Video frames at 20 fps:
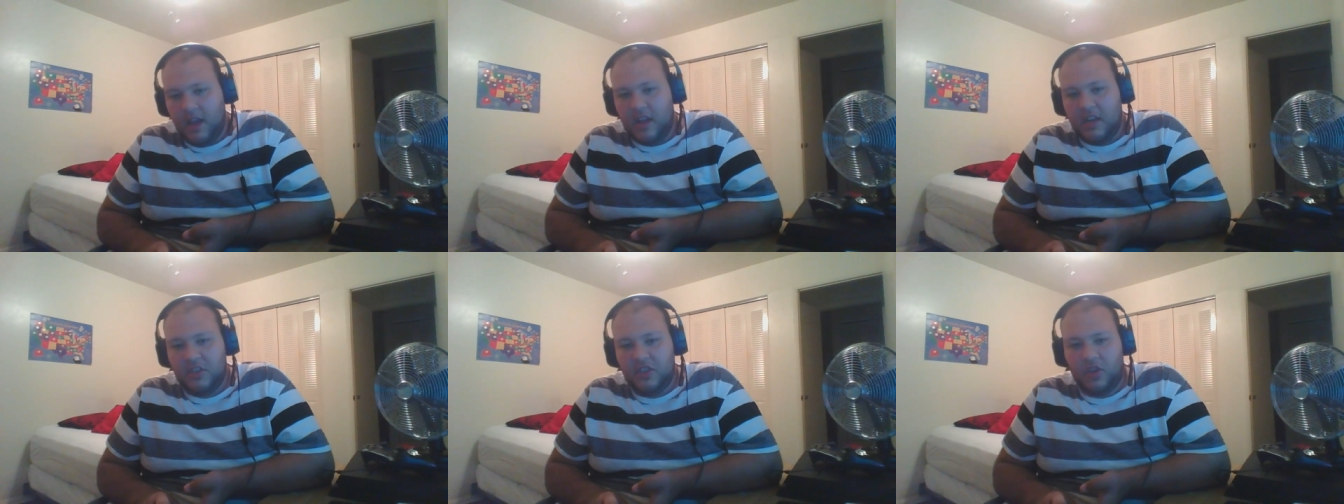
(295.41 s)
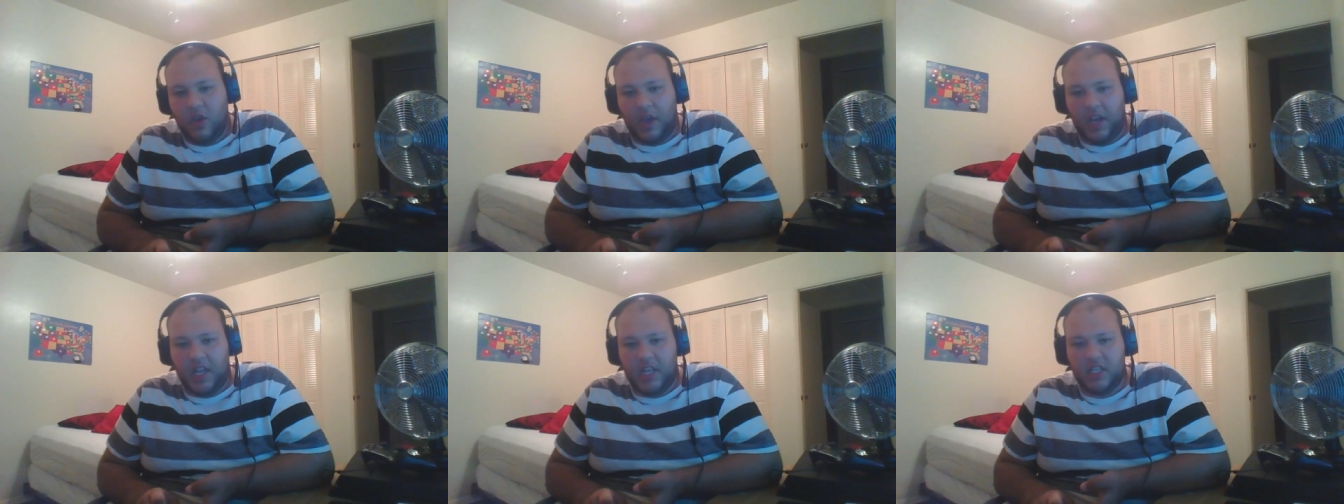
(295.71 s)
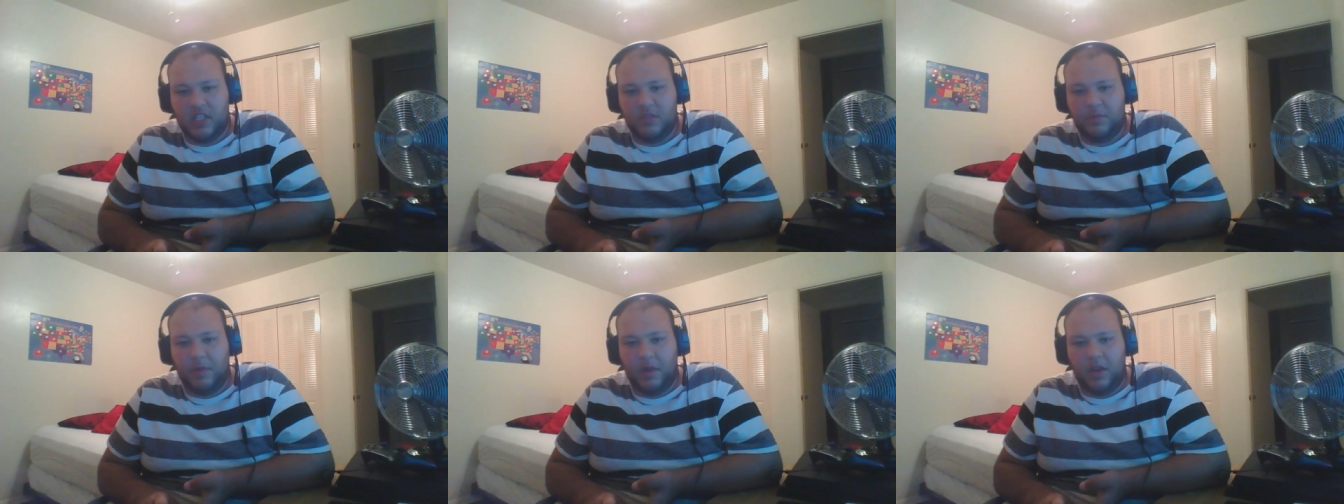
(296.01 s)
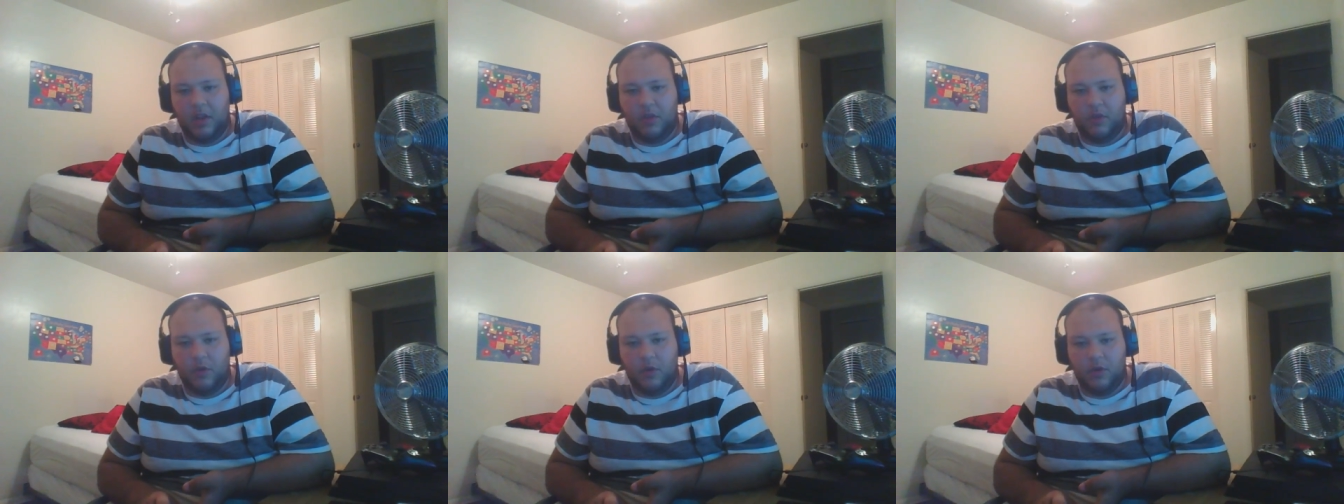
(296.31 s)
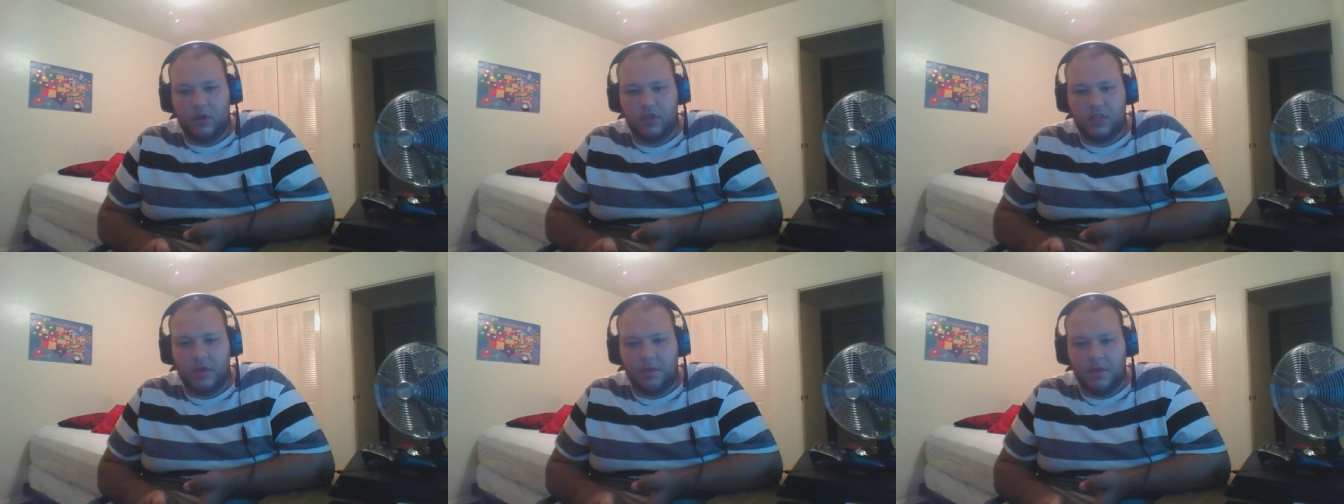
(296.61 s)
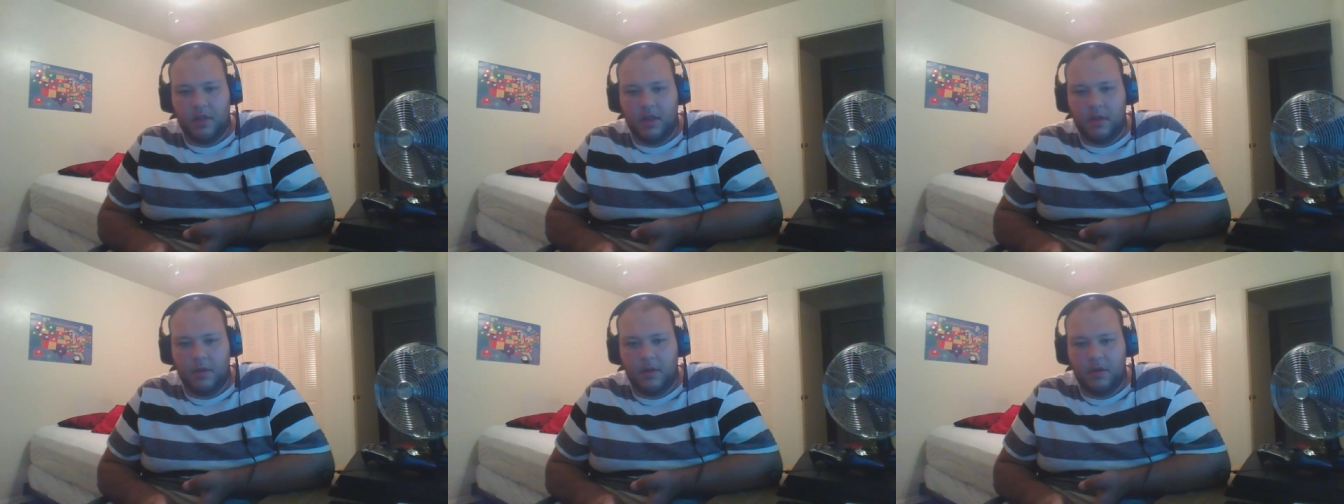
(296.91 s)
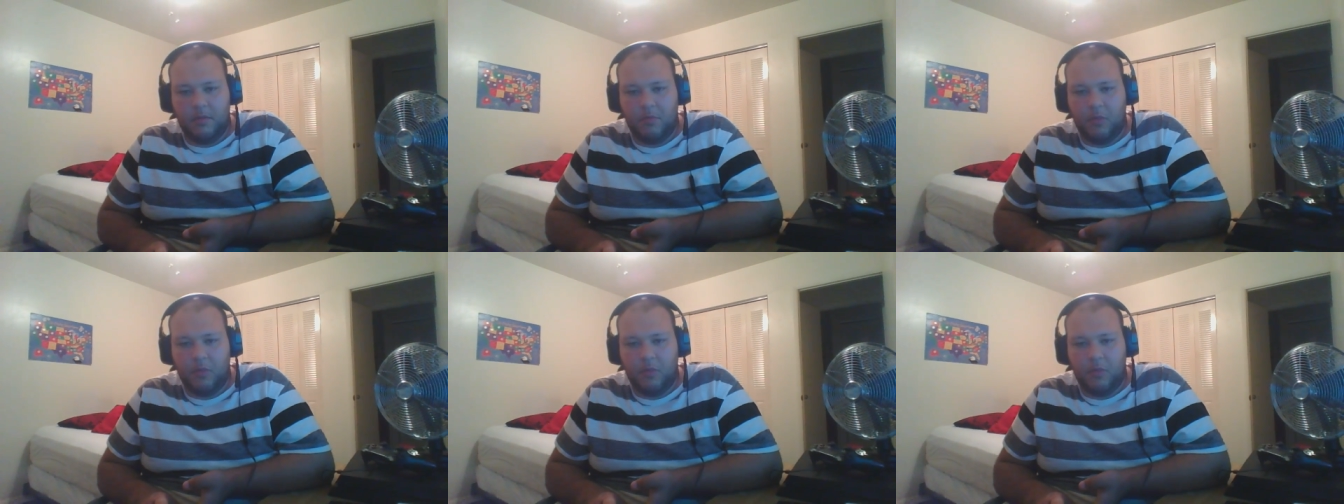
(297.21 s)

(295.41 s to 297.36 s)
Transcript: so I can speed through some of the